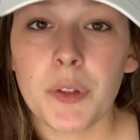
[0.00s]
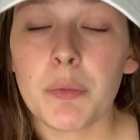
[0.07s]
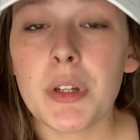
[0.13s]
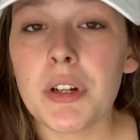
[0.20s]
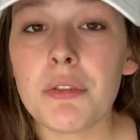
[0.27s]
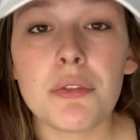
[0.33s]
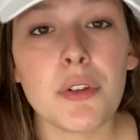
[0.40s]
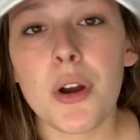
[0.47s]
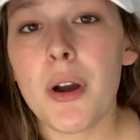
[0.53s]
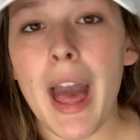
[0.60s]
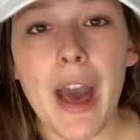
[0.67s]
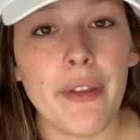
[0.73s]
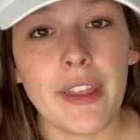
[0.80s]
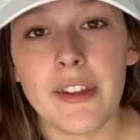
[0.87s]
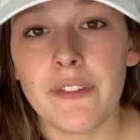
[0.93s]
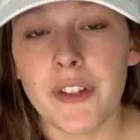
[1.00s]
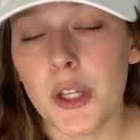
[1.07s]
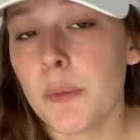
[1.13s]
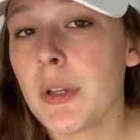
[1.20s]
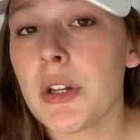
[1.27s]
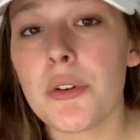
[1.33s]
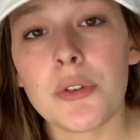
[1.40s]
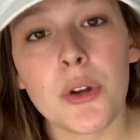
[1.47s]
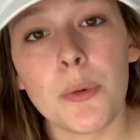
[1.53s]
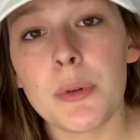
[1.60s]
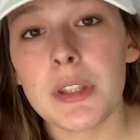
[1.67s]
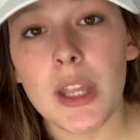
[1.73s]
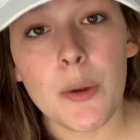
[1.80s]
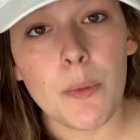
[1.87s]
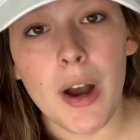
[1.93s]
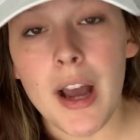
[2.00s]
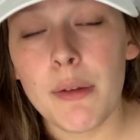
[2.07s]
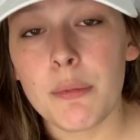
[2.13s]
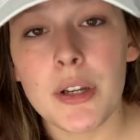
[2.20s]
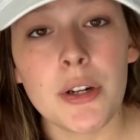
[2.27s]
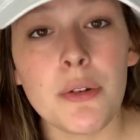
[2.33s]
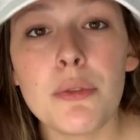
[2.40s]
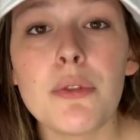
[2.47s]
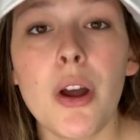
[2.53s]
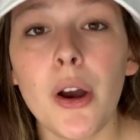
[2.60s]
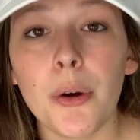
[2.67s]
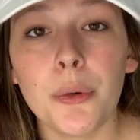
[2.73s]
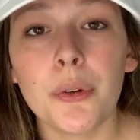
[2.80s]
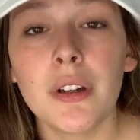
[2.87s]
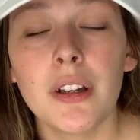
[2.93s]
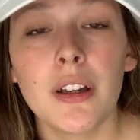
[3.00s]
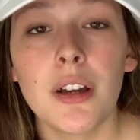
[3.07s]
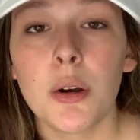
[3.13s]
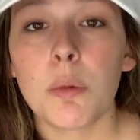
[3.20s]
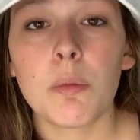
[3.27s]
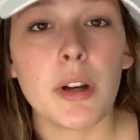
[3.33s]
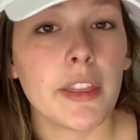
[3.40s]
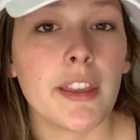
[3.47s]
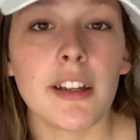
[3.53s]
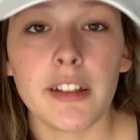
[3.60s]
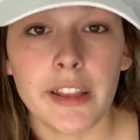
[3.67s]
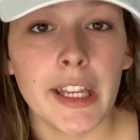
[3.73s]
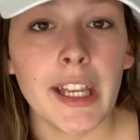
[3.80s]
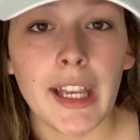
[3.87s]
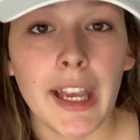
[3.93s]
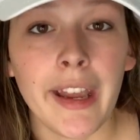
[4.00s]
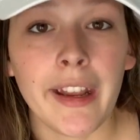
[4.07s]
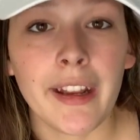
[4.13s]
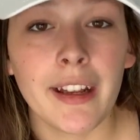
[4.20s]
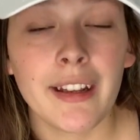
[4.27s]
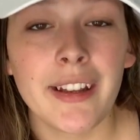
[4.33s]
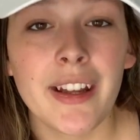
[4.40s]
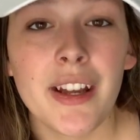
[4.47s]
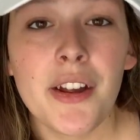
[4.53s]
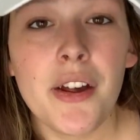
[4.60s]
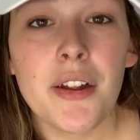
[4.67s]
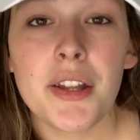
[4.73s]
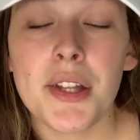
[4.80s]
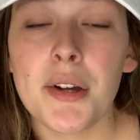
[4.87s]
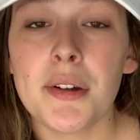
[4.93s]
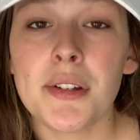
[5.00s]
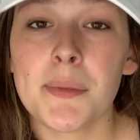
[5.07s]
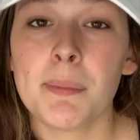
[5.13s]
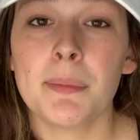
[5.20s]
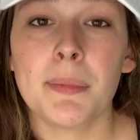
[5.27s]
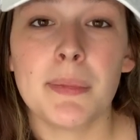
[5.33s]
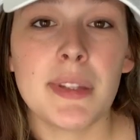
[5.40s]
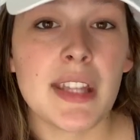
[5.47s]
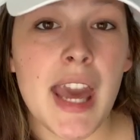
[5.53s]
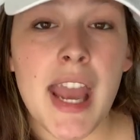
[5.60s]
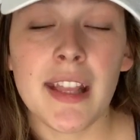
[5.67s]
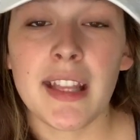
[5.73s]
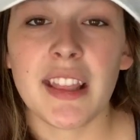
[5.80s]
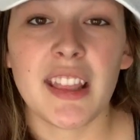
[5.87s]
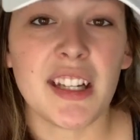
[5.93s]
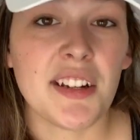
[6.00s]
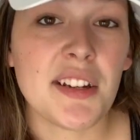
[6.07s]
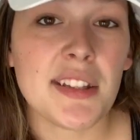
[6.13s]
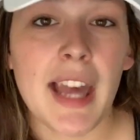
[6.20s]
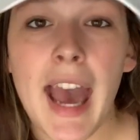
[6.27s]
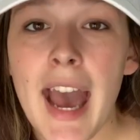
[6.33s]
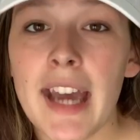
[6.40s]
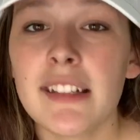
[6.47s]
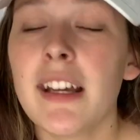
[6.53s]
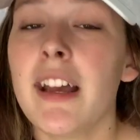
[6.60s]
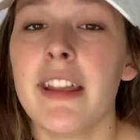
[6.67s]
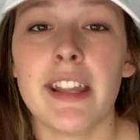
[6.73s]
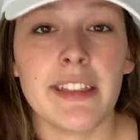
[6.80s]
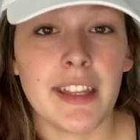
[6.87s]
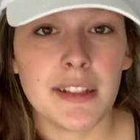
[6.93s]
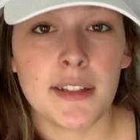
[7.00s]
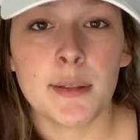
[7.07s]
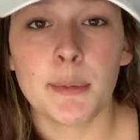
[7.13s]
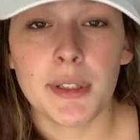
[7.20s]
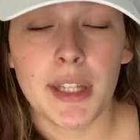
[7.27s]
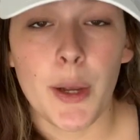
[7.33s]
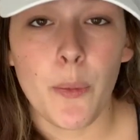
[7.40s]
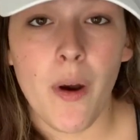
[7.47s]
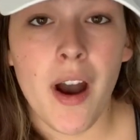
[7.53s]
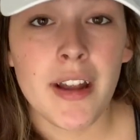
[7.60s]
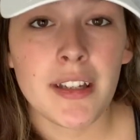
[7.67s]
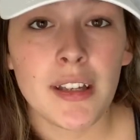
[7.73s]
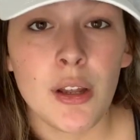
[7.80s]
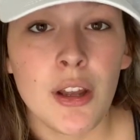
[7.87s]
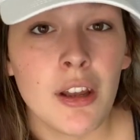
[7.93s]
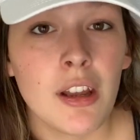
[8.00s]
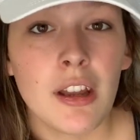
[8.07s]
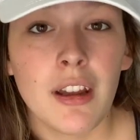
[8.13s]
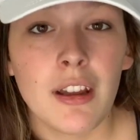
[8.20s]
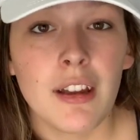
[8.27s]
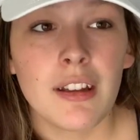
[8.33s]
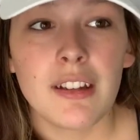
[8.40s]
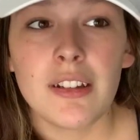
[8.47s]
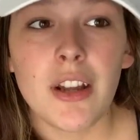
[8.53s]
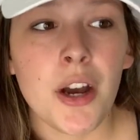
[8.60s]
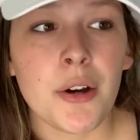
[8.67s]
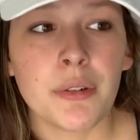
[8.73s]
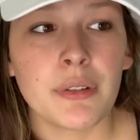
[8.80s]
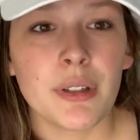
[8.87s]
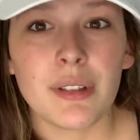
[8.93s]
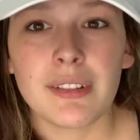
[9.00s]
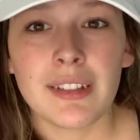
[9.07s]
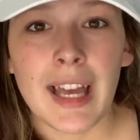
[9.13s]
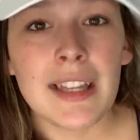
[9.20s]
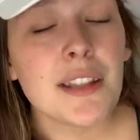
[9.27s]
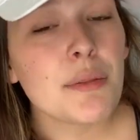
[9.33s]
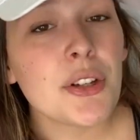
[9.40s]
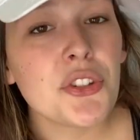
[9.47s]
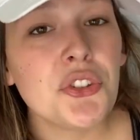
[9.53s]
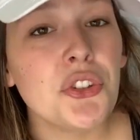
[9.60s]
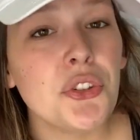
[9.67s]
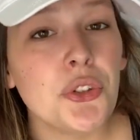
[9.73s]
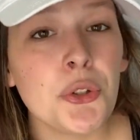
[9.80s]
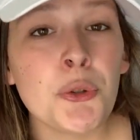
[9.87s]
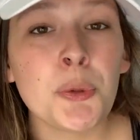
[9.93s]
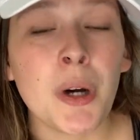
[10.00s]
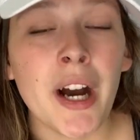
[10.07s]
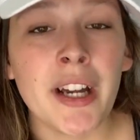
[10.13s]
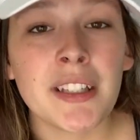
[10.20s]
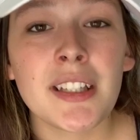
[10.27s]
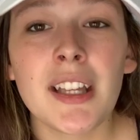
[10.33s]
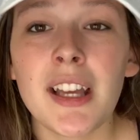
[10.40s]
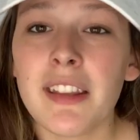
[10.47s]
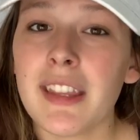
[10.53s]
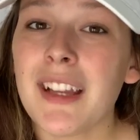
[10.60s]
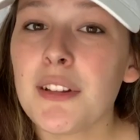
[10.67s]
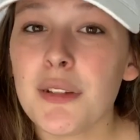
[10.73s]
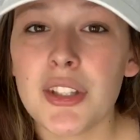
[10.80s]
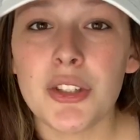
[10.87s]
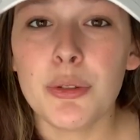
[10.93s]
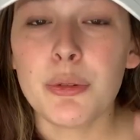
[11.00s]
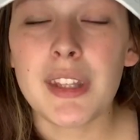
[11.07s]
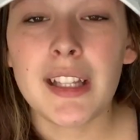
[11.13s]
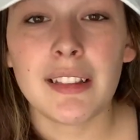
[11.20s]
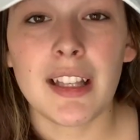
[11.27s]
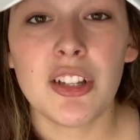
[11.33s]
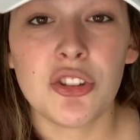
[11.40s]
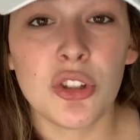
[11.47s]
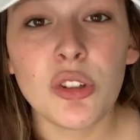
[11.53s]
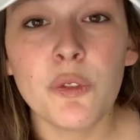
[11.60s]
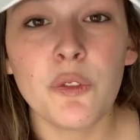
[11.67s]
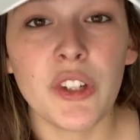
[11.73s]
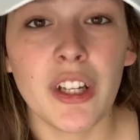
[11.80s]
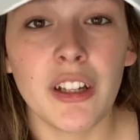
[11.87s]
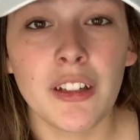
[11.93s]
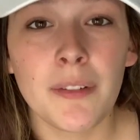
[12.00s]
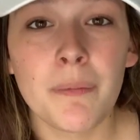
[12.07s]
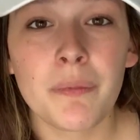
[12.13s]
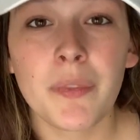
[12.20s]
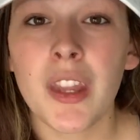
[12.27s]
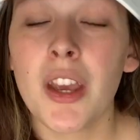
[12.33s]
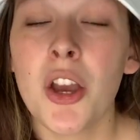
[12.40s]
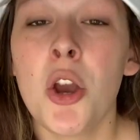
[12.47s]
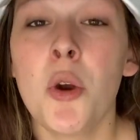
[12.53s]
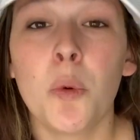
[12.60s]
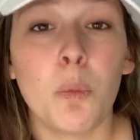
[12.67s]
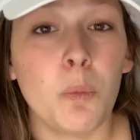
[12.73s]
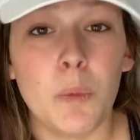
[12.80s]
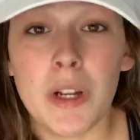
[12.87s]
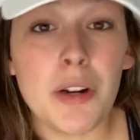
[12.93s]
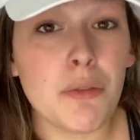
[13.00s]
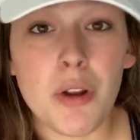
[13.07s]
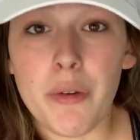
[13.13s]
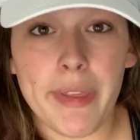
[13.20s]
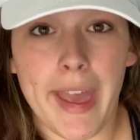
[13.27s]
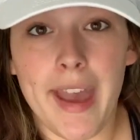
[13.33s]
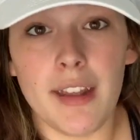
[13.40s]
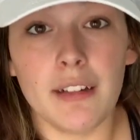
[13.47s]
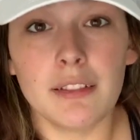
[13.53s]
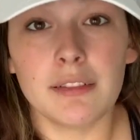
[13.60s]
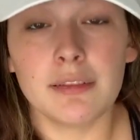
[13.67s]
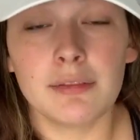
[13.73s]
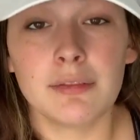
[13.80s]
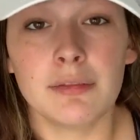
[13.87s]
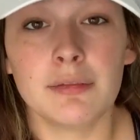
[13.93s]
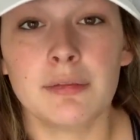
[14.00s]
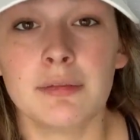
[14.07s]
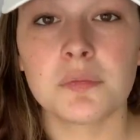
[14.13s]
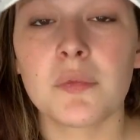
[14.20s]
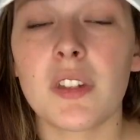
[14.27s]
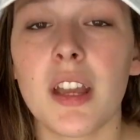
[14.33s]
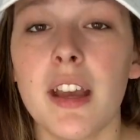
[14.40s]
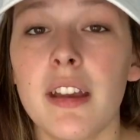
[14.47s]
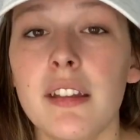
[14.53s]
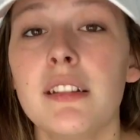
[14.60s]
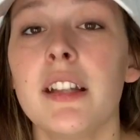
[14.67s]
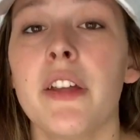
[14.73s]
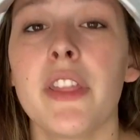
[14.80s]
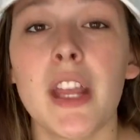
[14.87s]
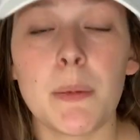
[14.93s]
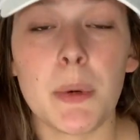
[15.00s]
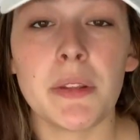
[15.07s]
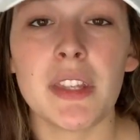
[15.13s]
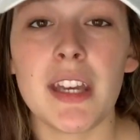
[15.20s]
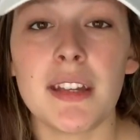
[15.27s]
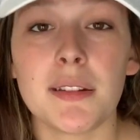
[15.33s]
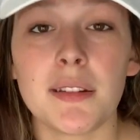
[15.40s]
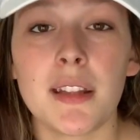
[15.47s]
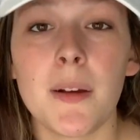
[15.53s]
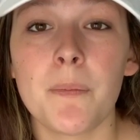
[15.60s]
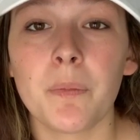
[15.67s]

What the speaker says: We don't know how they feel. We don't know what they want. We don't know what they're thinking. So saying that they're sad and that this is what they want, no, that's what you want. That's what you think they should feel. We don't know that. Now think about this.